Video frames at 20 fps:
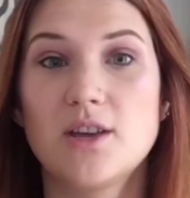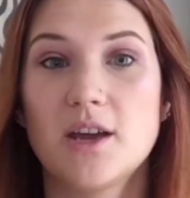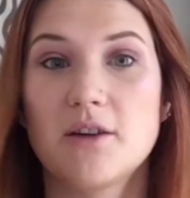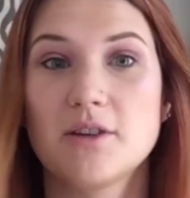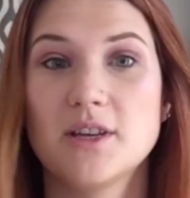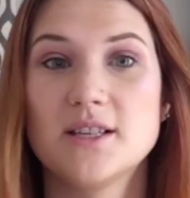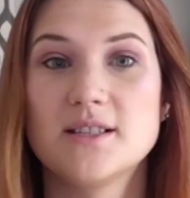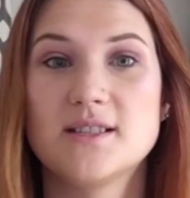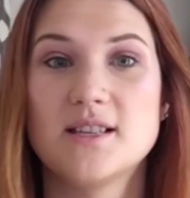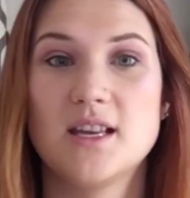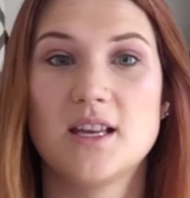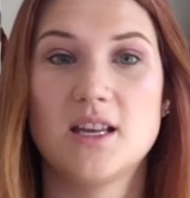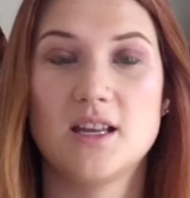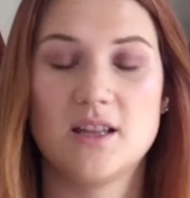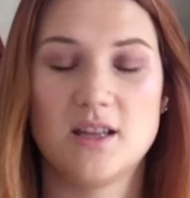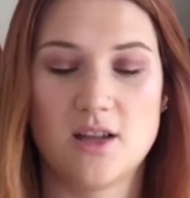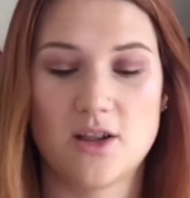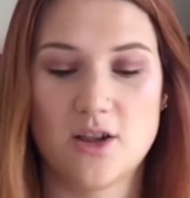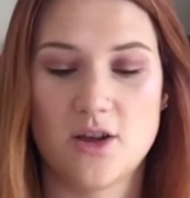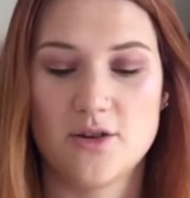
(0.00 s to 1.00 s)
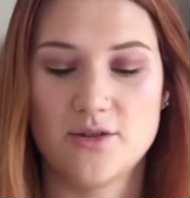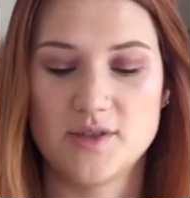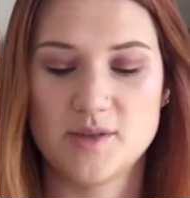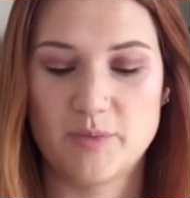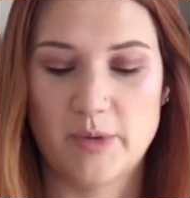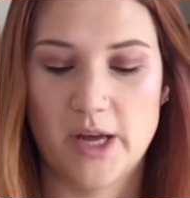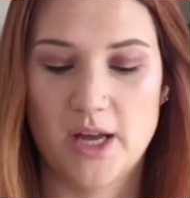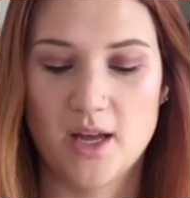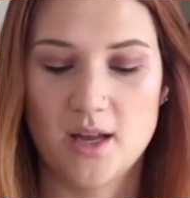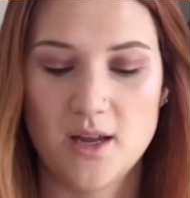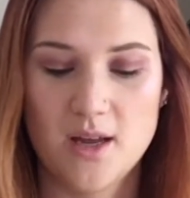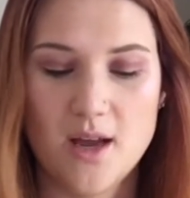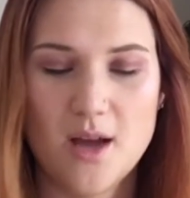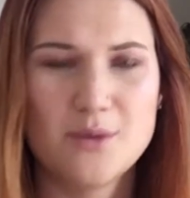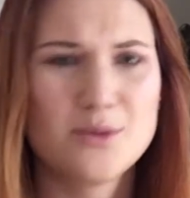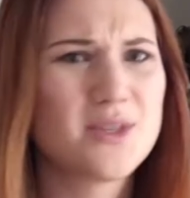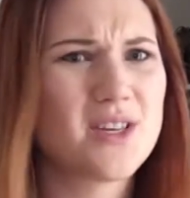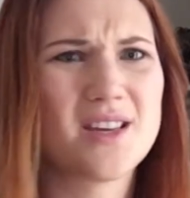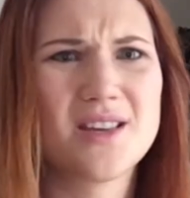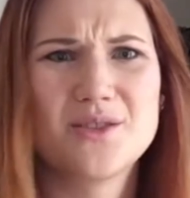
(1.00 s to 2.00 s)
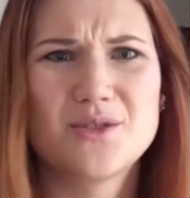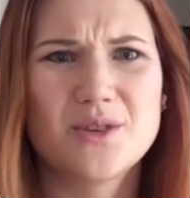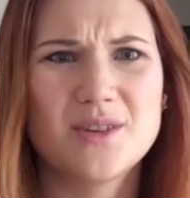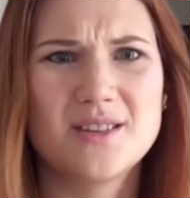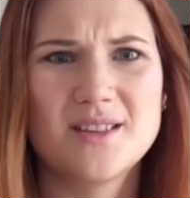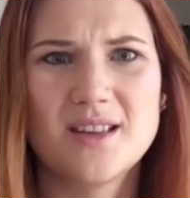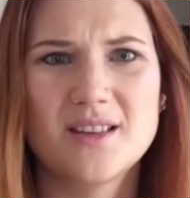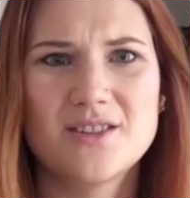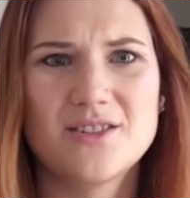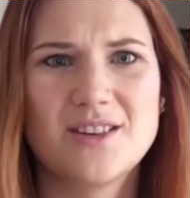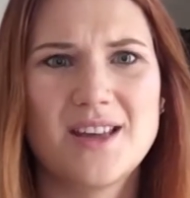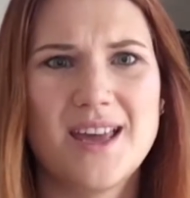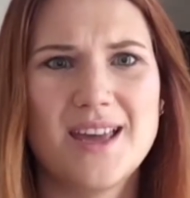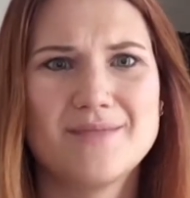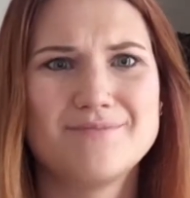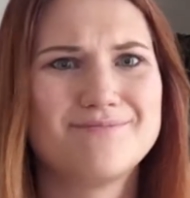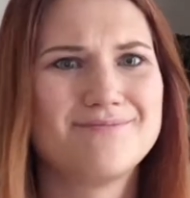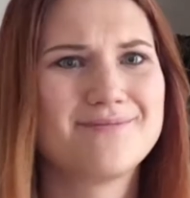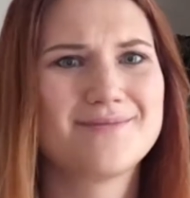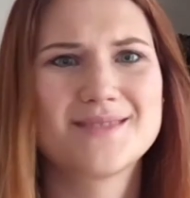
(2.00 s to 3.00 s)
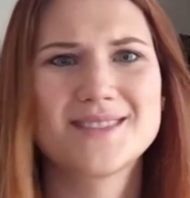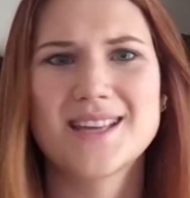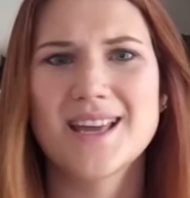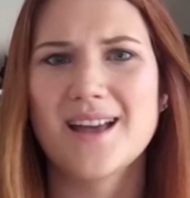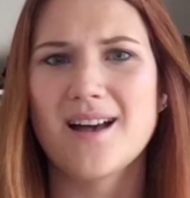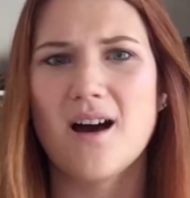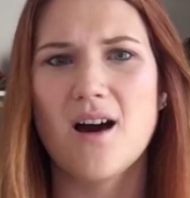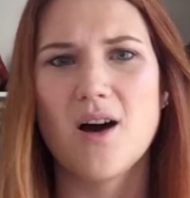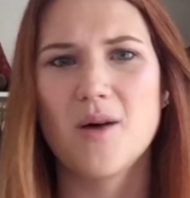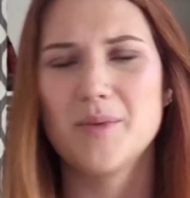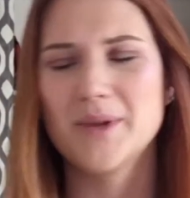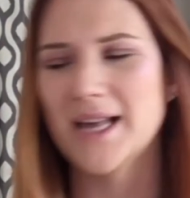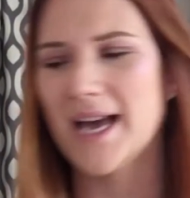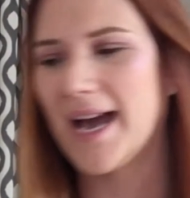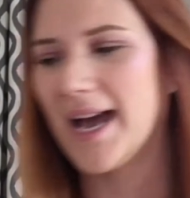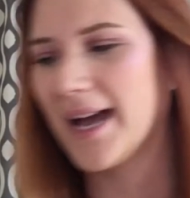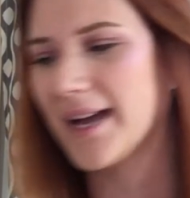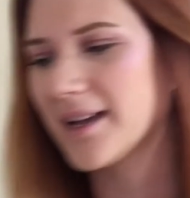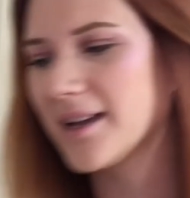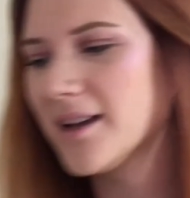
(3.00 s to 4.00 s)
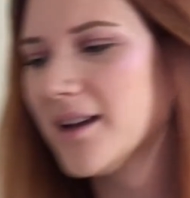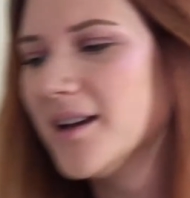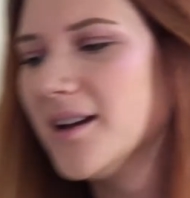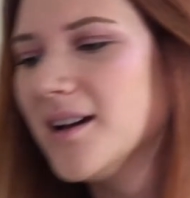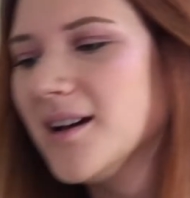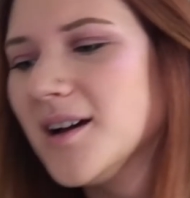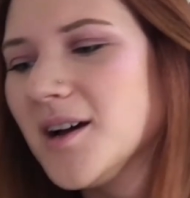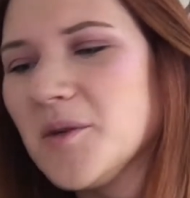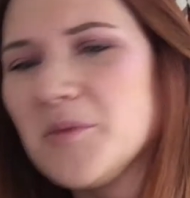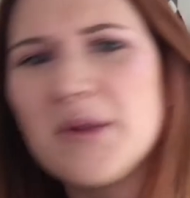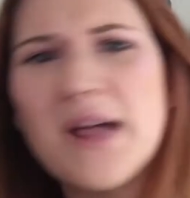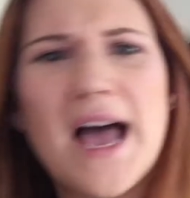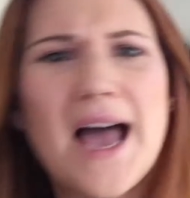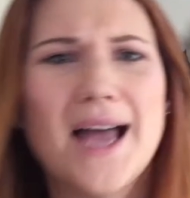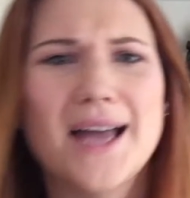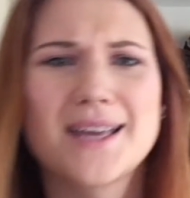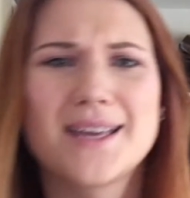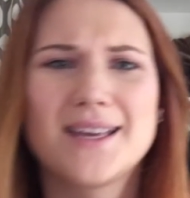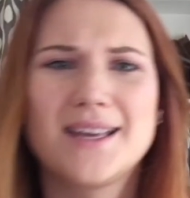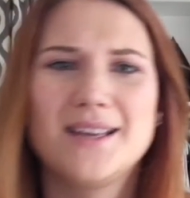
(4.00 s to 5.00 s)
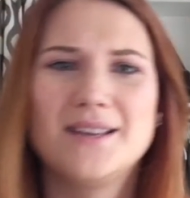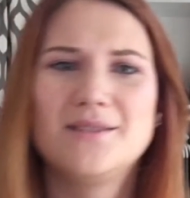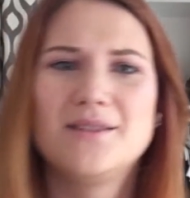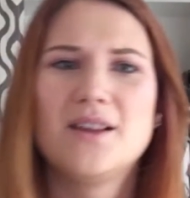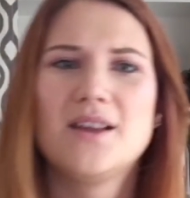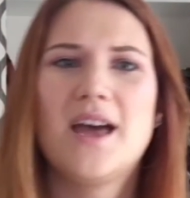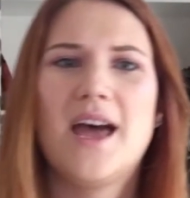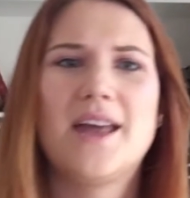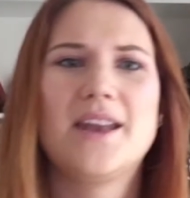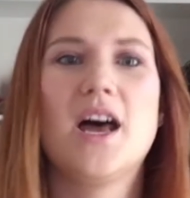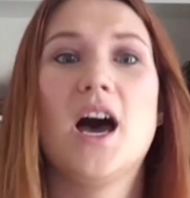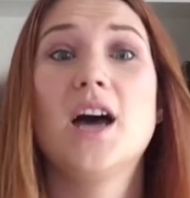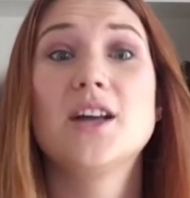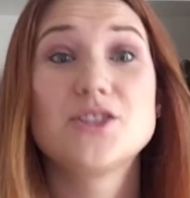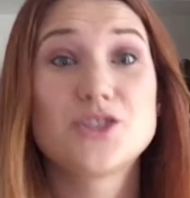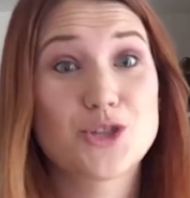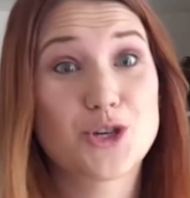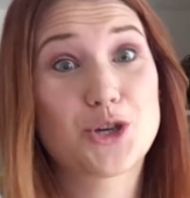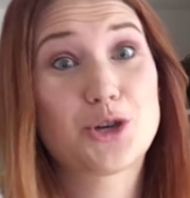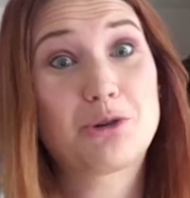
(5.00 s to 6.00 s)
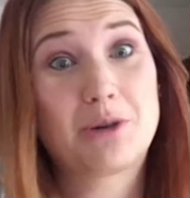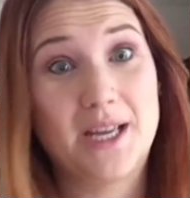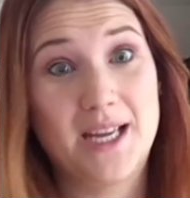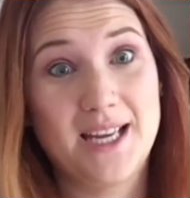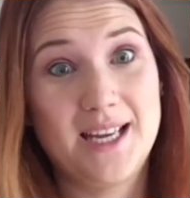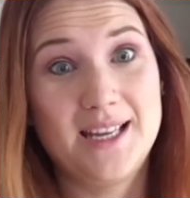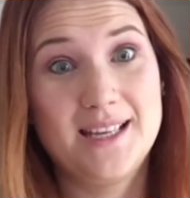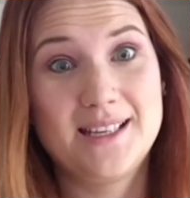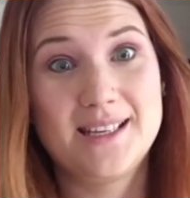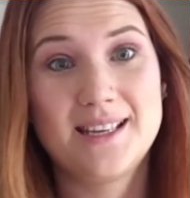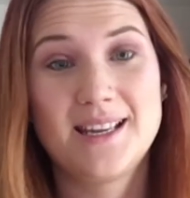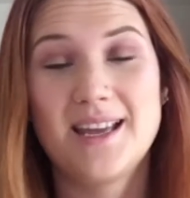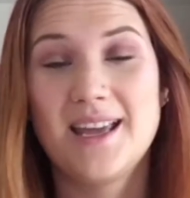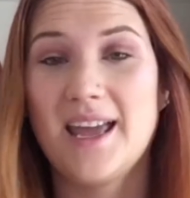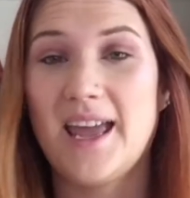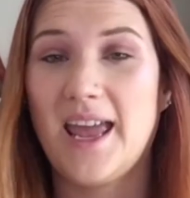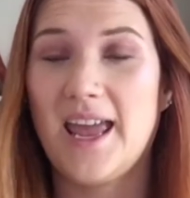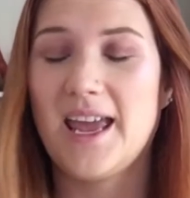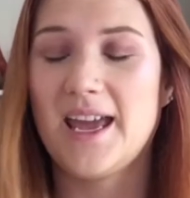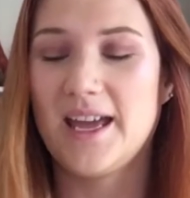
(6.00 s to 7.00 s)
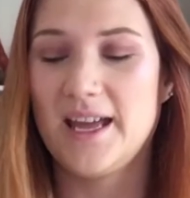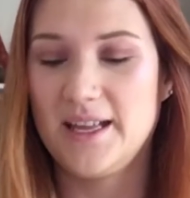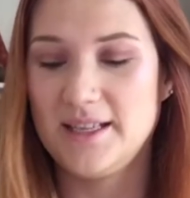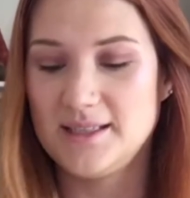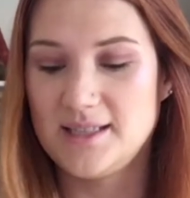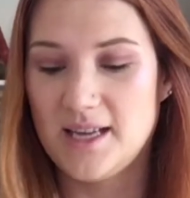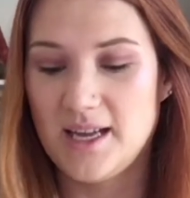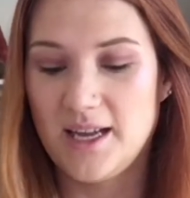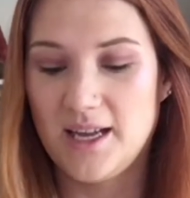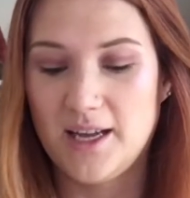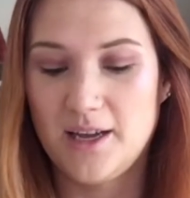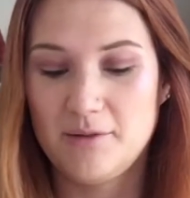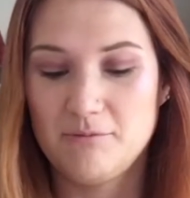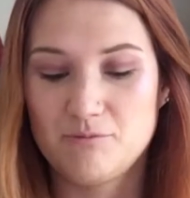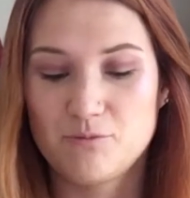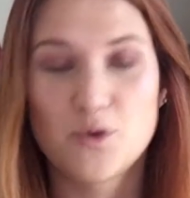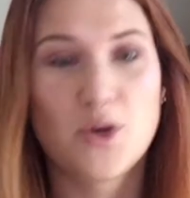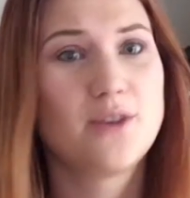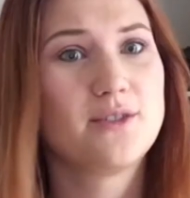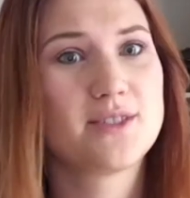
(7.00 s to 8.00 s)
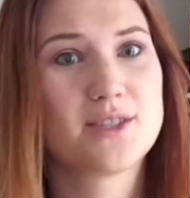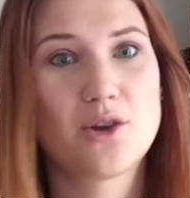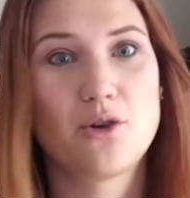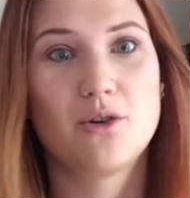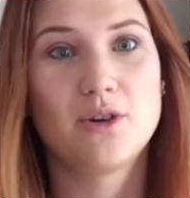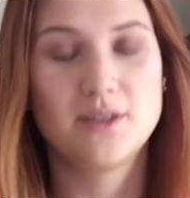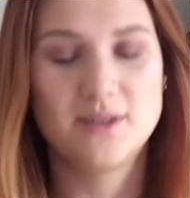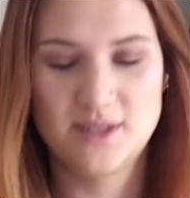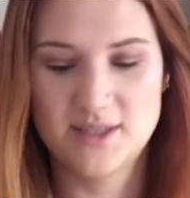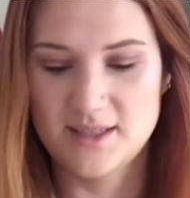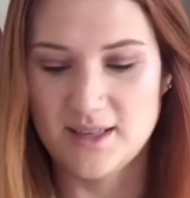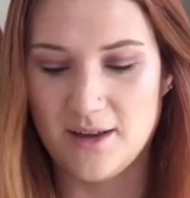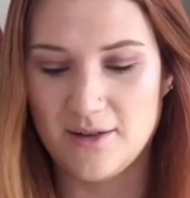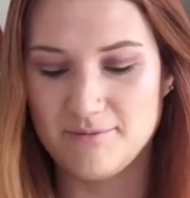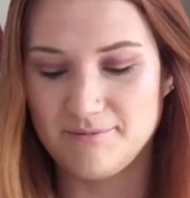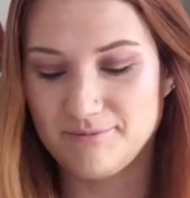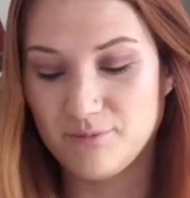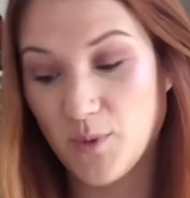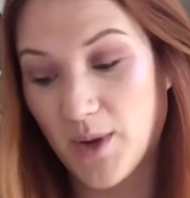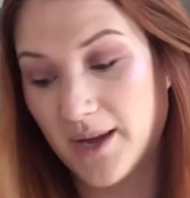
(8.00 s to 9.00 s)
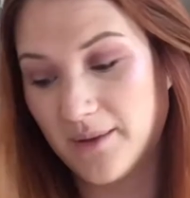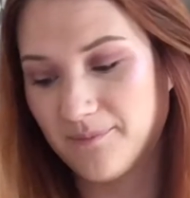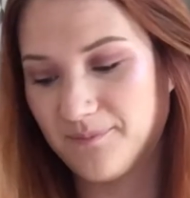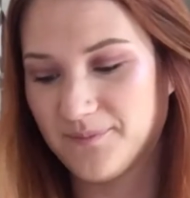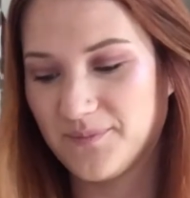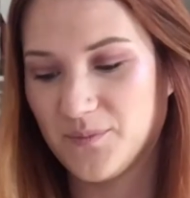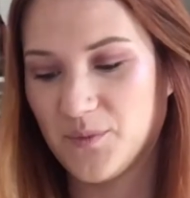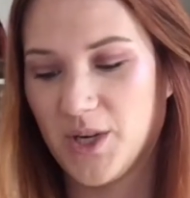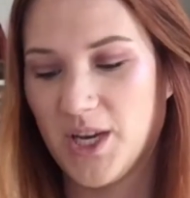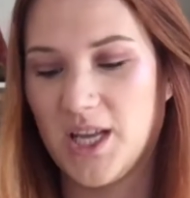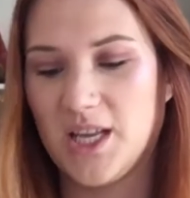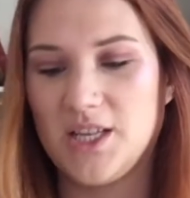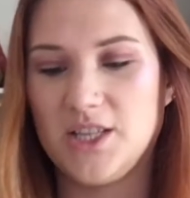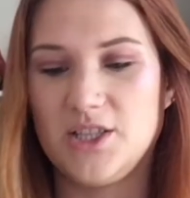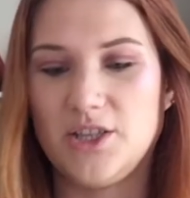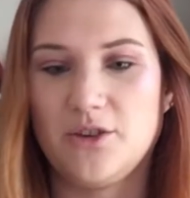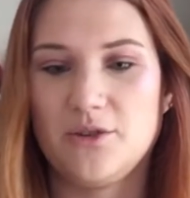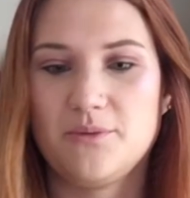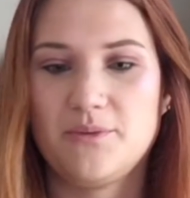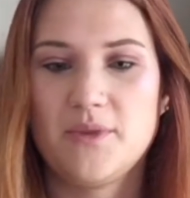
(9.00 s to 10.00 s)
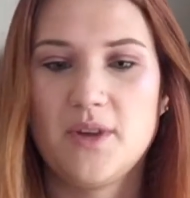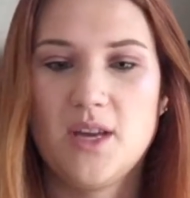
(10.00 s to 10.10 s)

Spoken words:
Can't really see any of the clothes, but looking through it the other day, it's like all black and hunter green and rose gold. So, well, what are you gonna do?